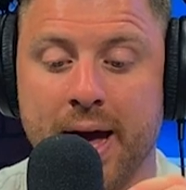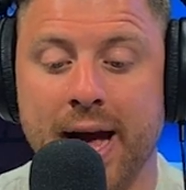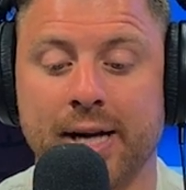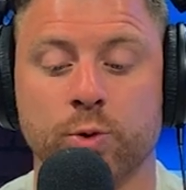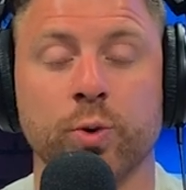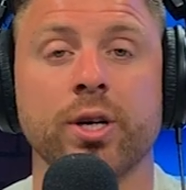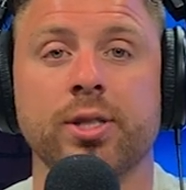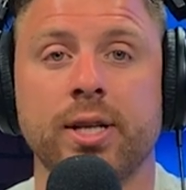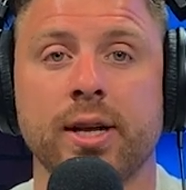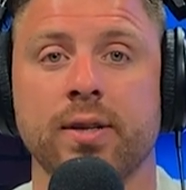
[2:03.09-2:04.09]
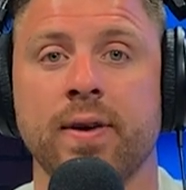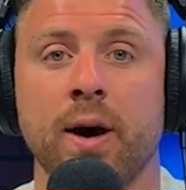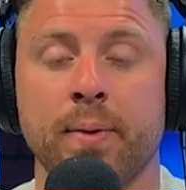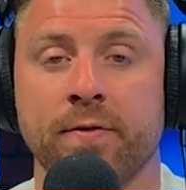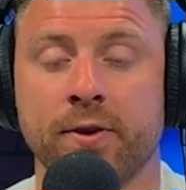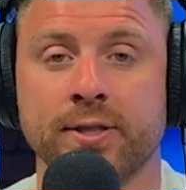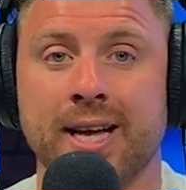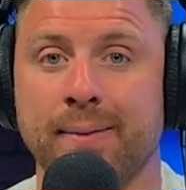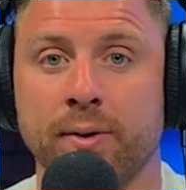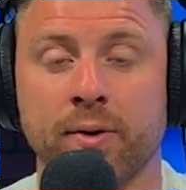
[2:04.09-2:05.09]
As real estate development, for
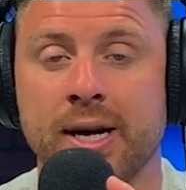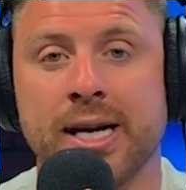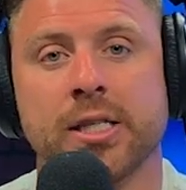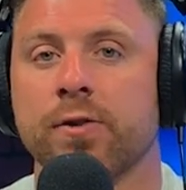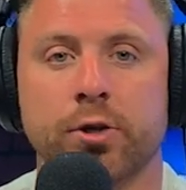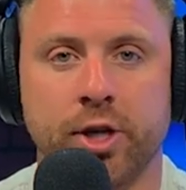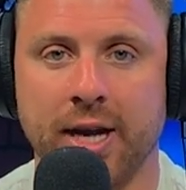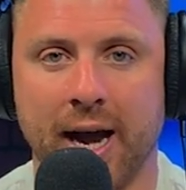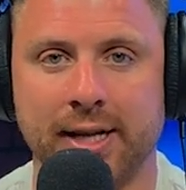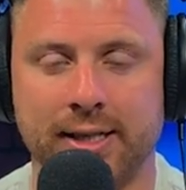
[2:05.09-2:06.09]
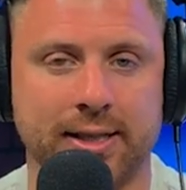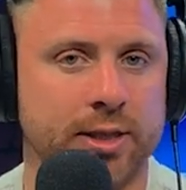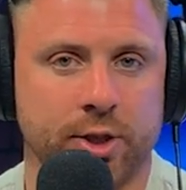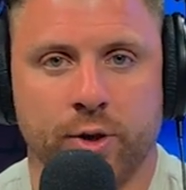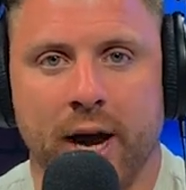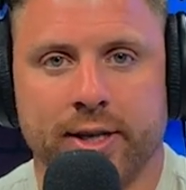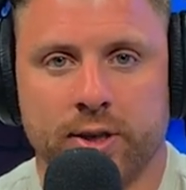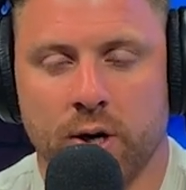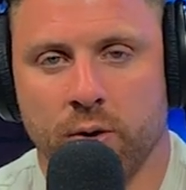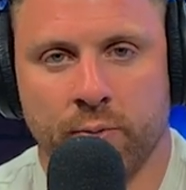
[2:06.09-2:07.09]
example, is virtually non-existent, as you guys
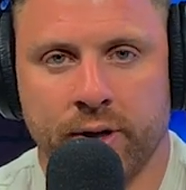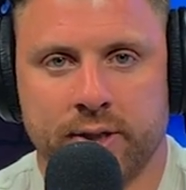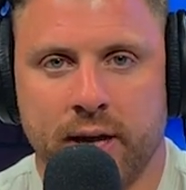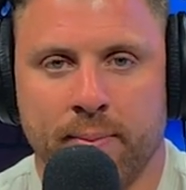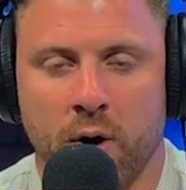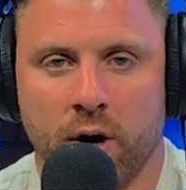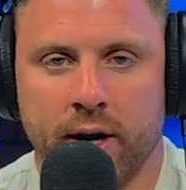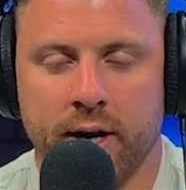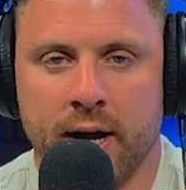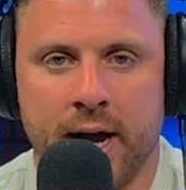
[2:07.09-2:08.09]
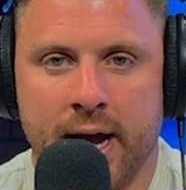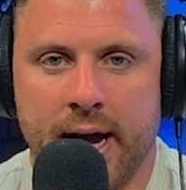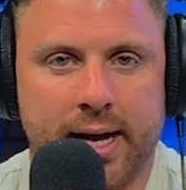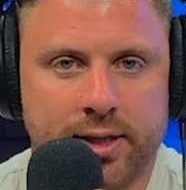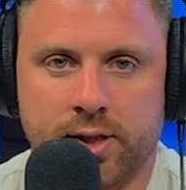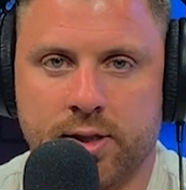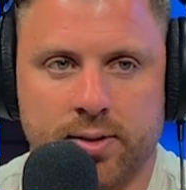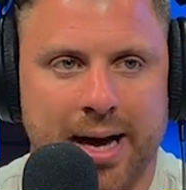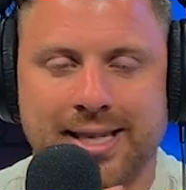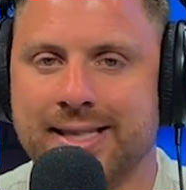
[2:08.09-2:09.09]
know in the real estate market, it's
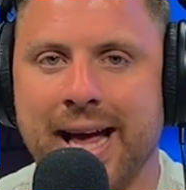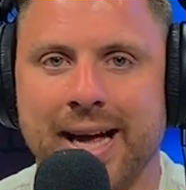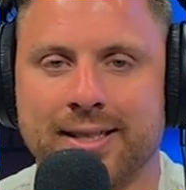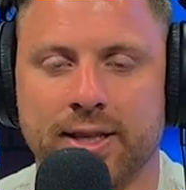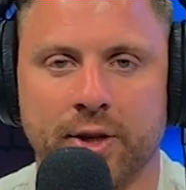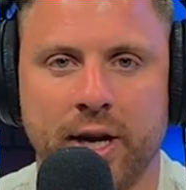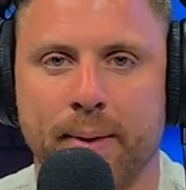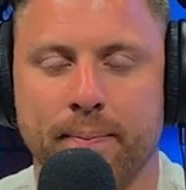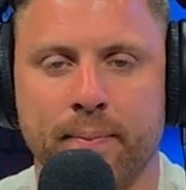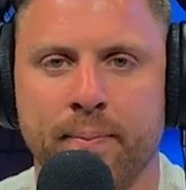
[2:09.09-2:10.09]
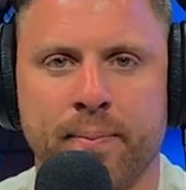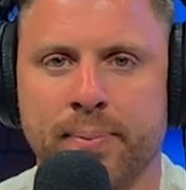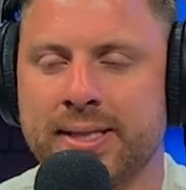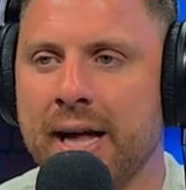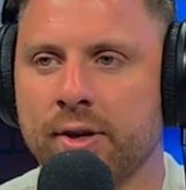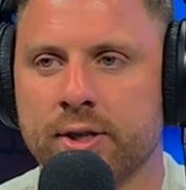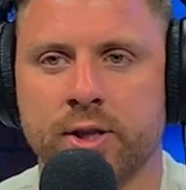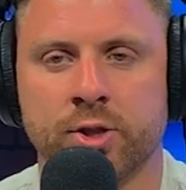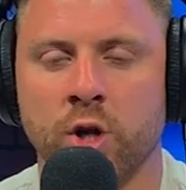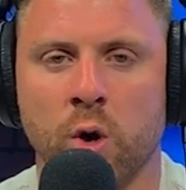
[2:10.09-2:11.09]
at standstill. You got sellers.
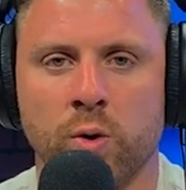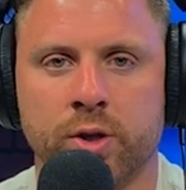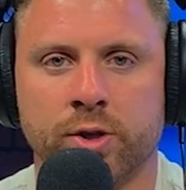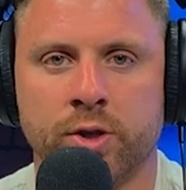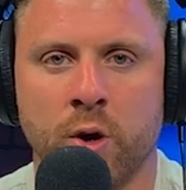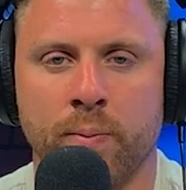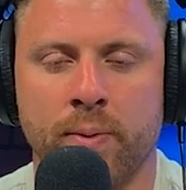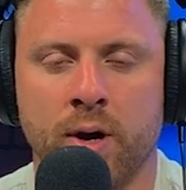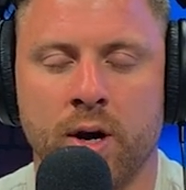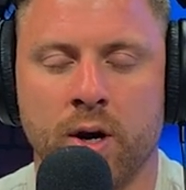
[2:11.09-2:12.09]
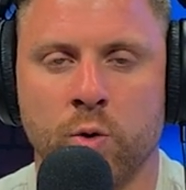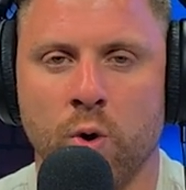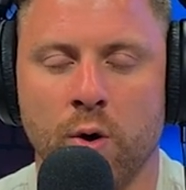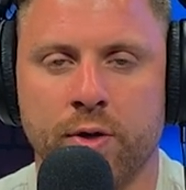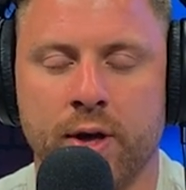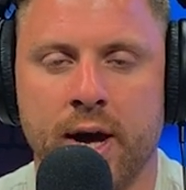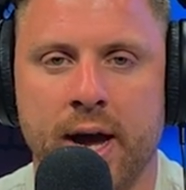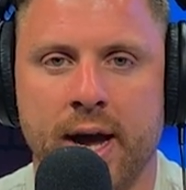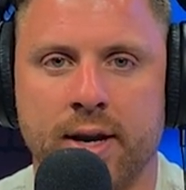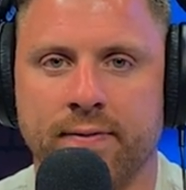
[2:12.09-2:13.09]
There's no growth
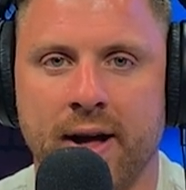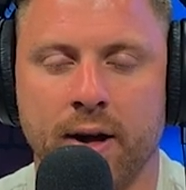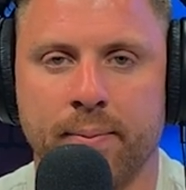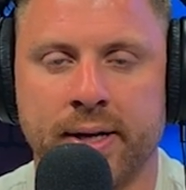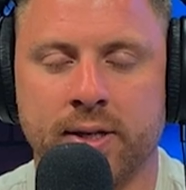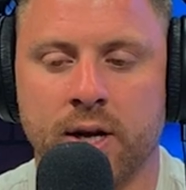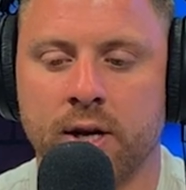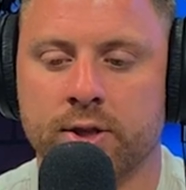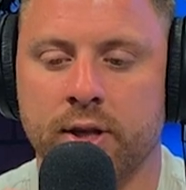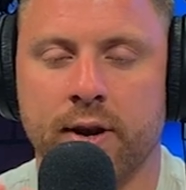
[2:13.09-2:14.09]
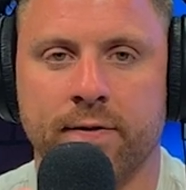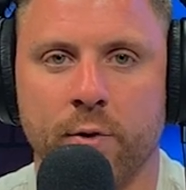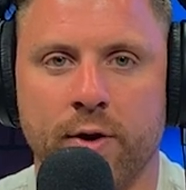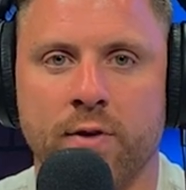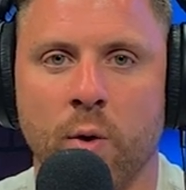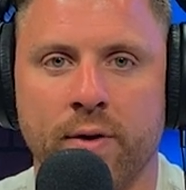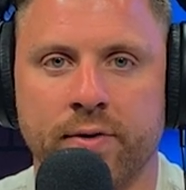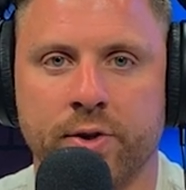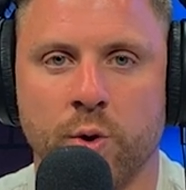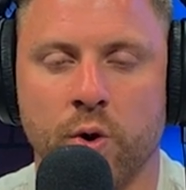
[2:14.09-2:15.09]
in development, so therefore you have no
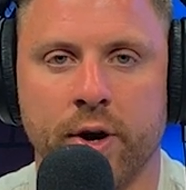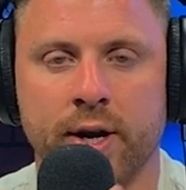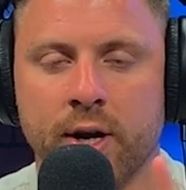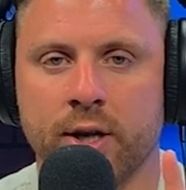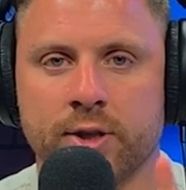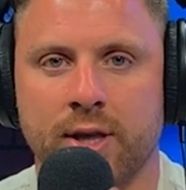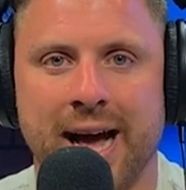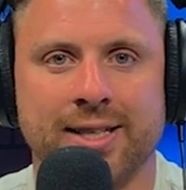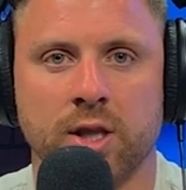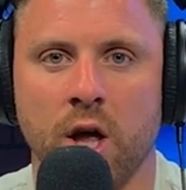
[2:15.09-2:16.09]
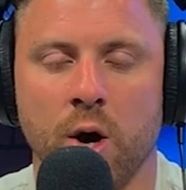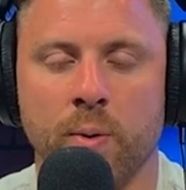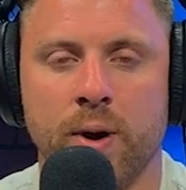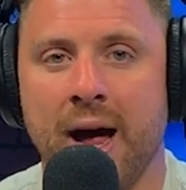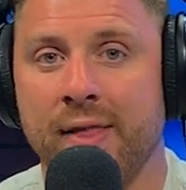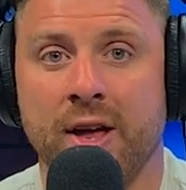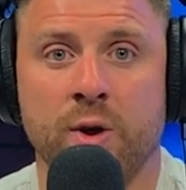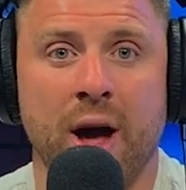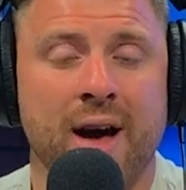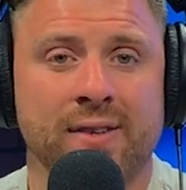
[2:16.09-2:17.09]
inventory, so that's low. And then you
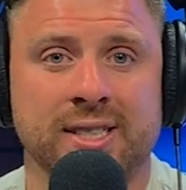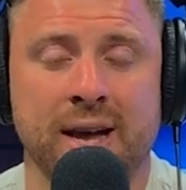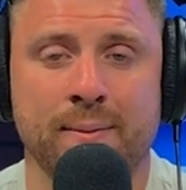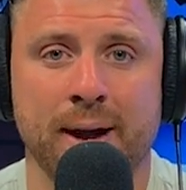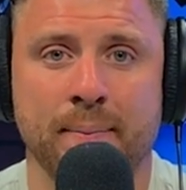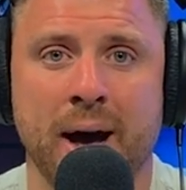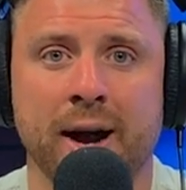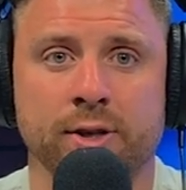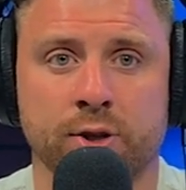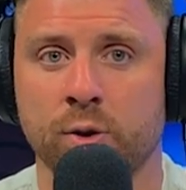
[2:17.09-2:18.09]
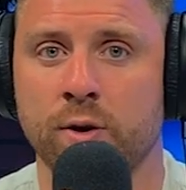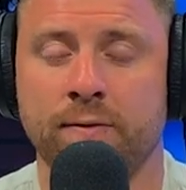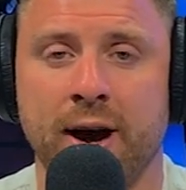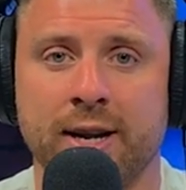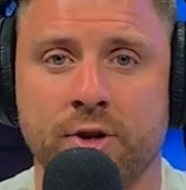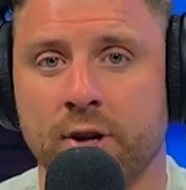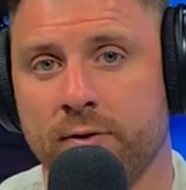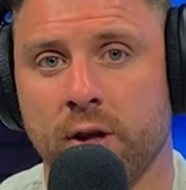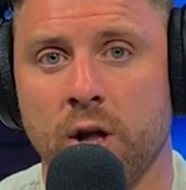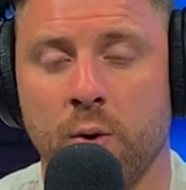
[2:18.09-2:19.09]
have the same amount of buyers, so they're all fighting each other
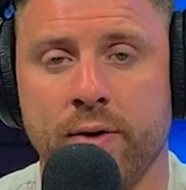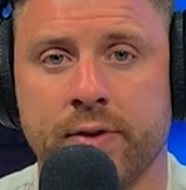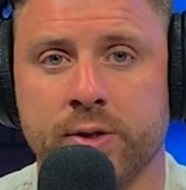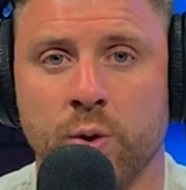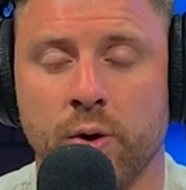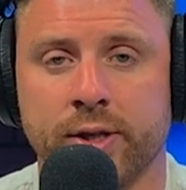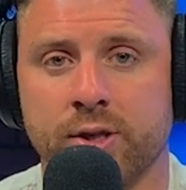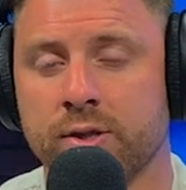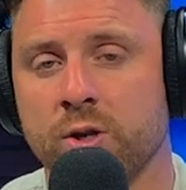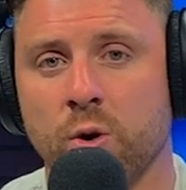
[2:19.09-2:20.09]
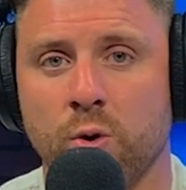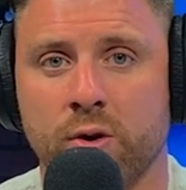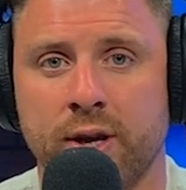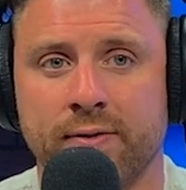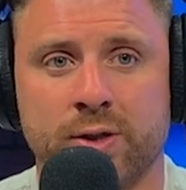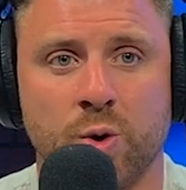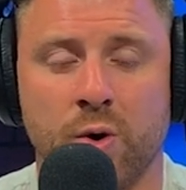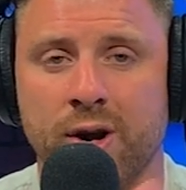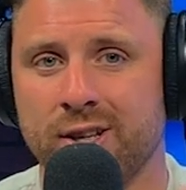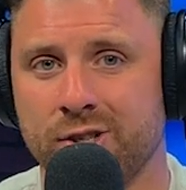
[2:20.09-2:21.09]
for the low inventory. So there's no growth in
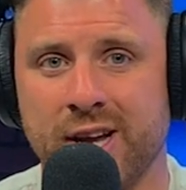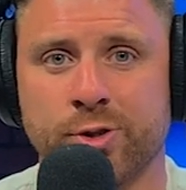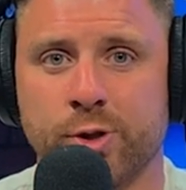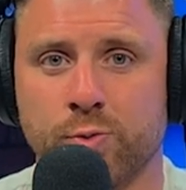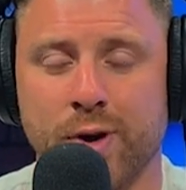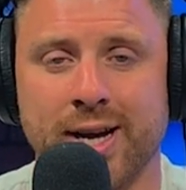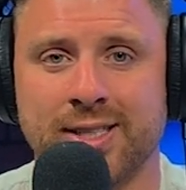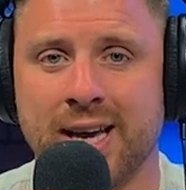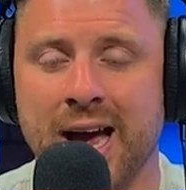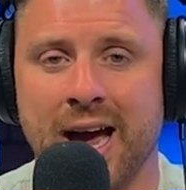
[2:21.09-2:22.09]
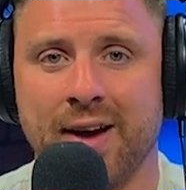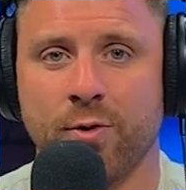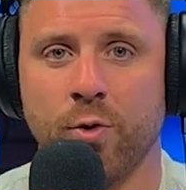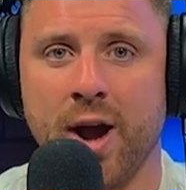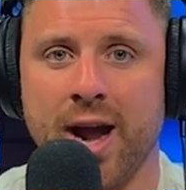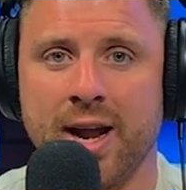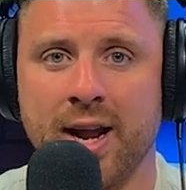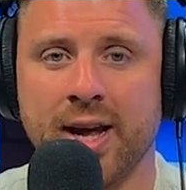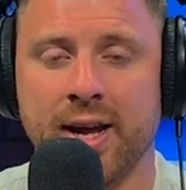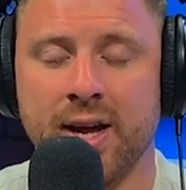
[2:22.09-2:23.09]
inventory. The interest rates have
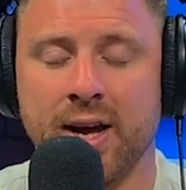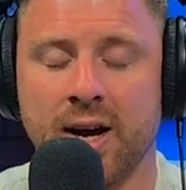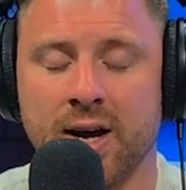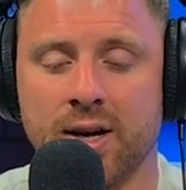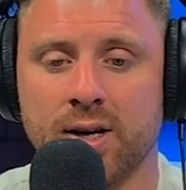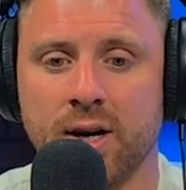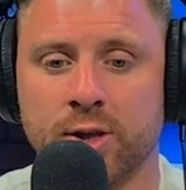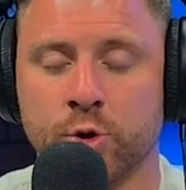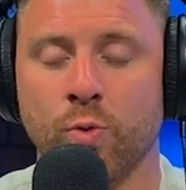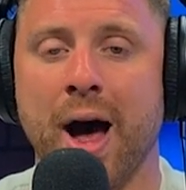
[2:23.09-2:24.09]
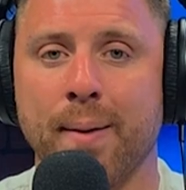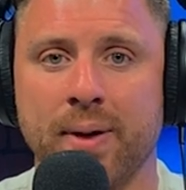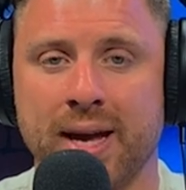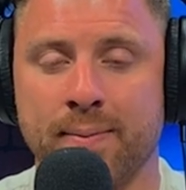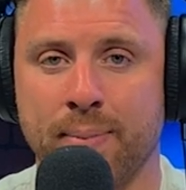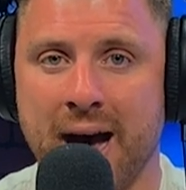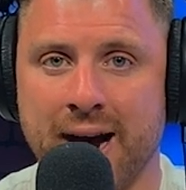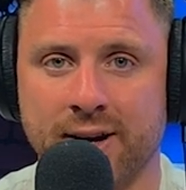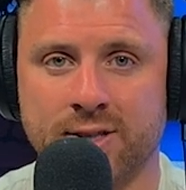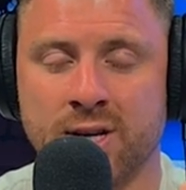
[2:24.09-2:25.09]
created a drop in
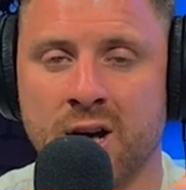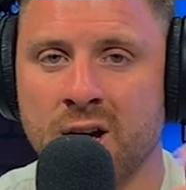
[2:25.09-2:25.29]
buyers.